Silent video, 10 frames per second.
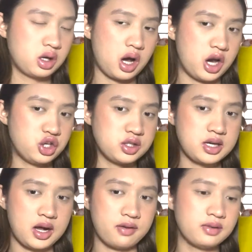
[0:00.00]
I just
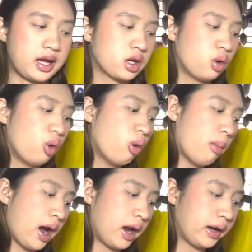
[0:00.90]
have like all
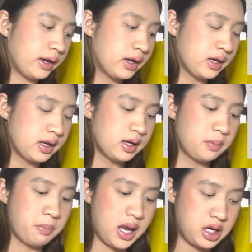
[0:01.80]
my
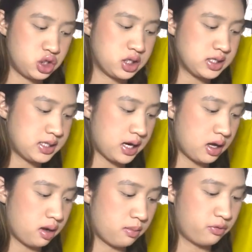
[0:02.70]
pages set
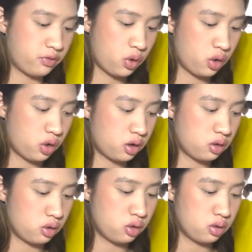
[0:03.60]
up for
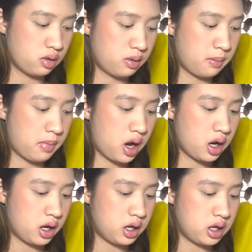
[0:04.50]

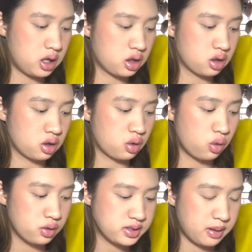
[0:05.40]
my
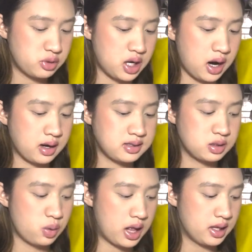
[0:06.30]
core subjects
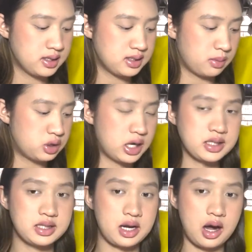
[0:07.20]
as well as subjects
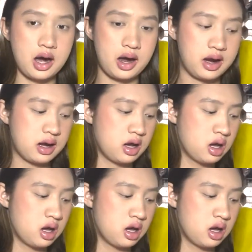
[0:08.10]
that I,